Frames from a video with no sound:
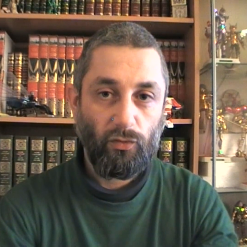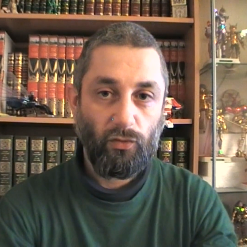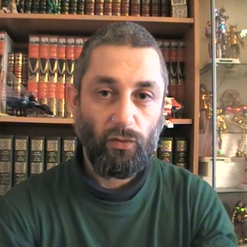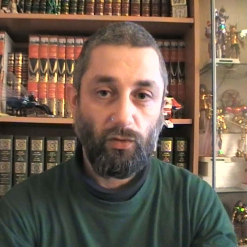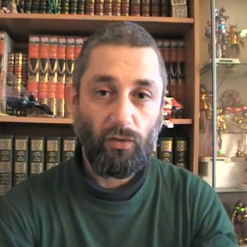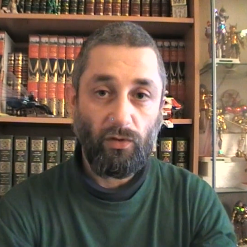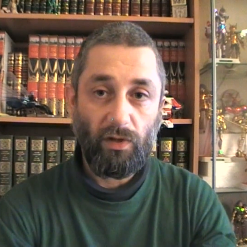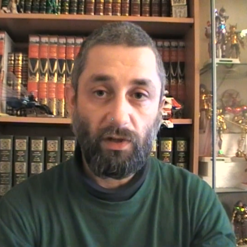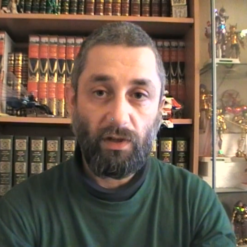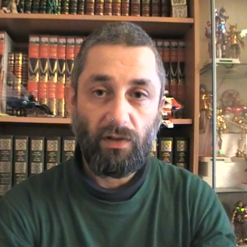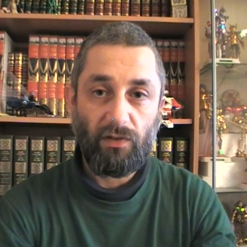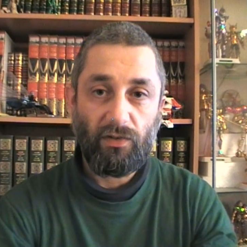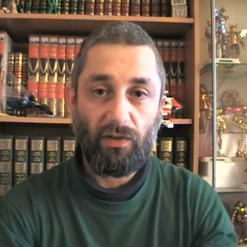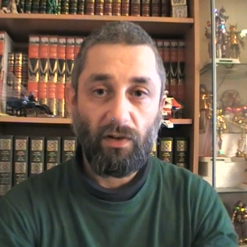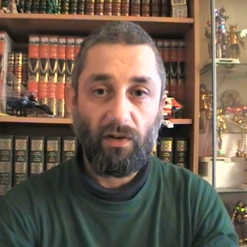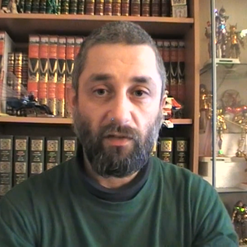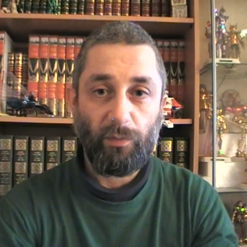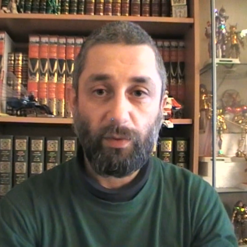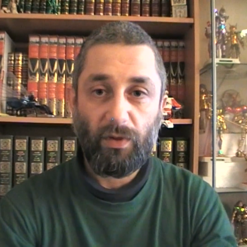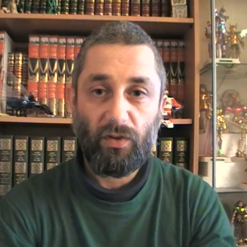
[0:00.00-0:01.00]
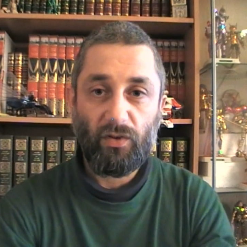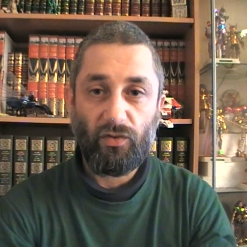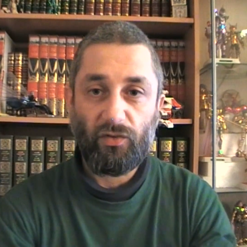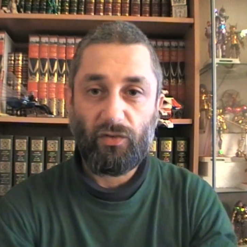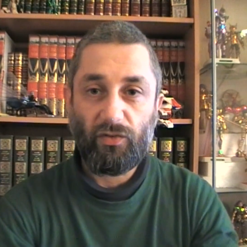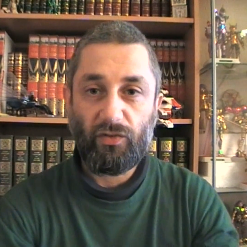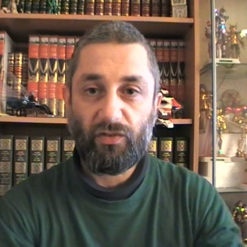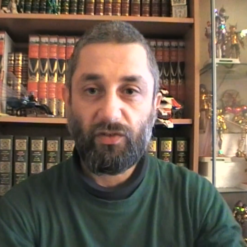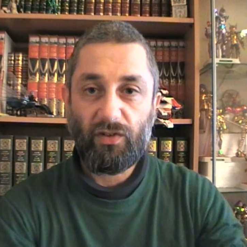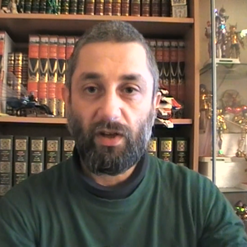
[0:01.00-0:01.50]
the neck itself, because
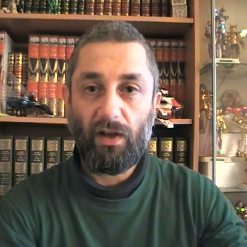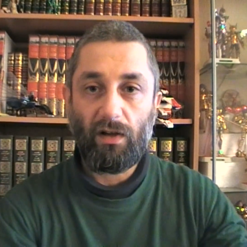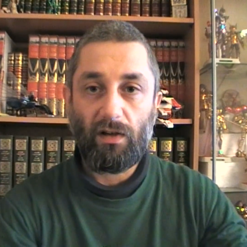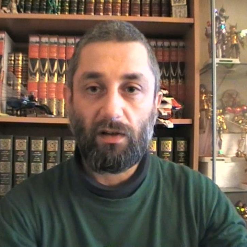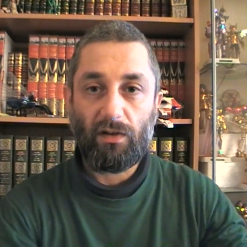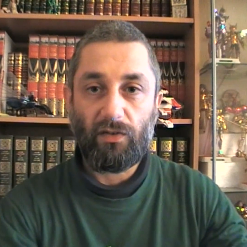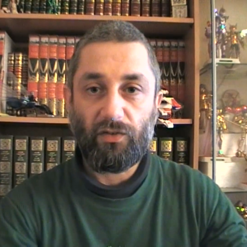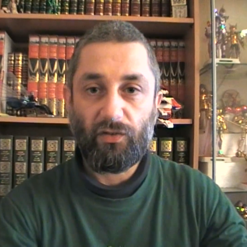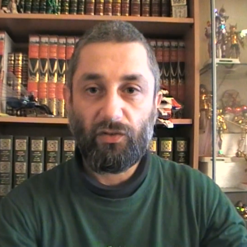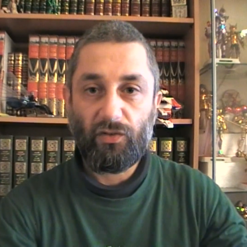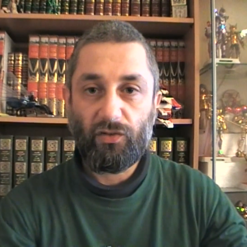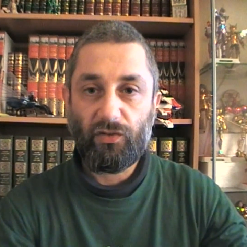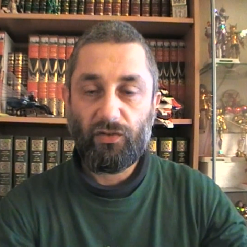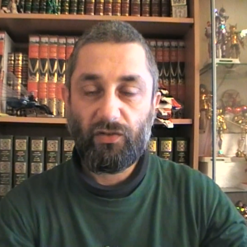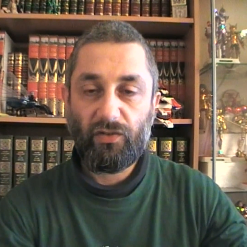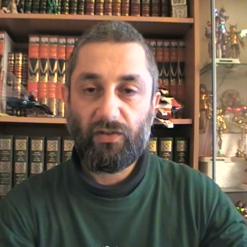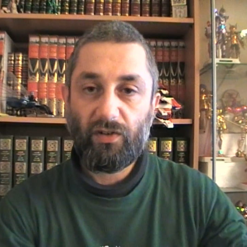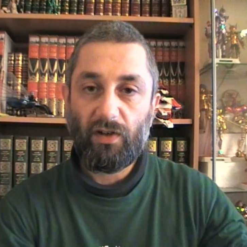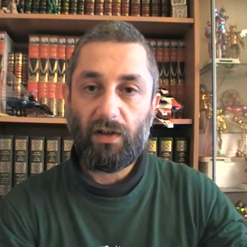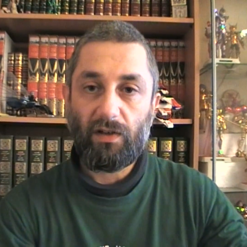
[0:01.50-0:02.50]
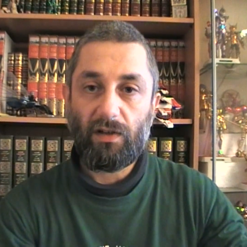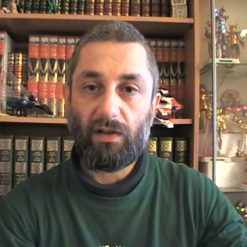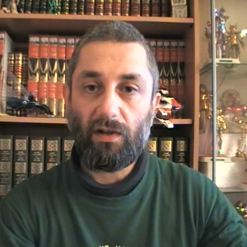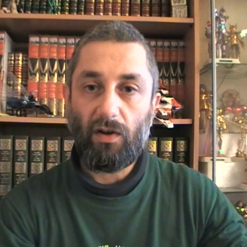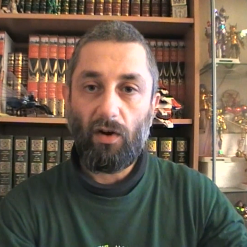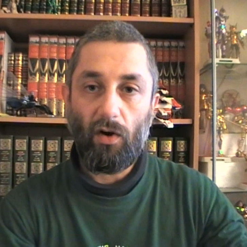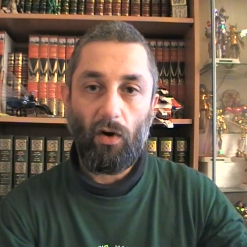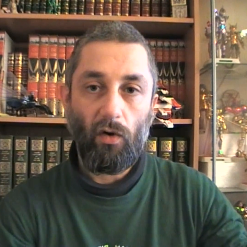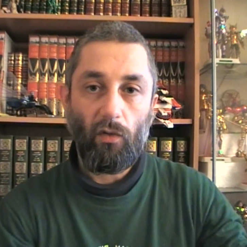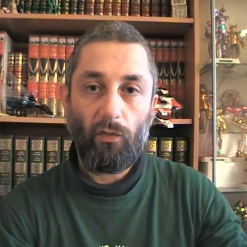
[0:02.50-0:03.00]
the scale is just slightly
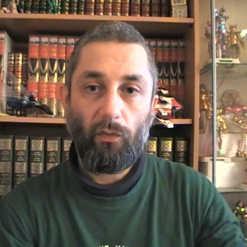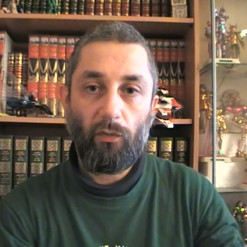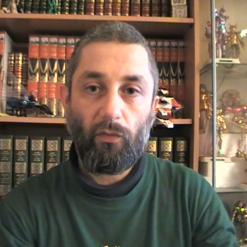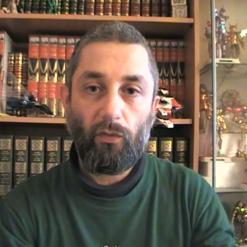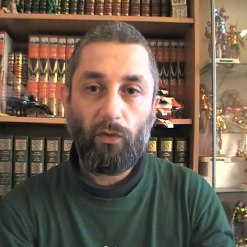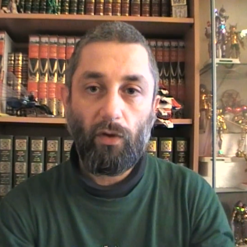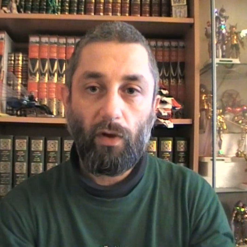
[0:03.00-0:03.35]
off,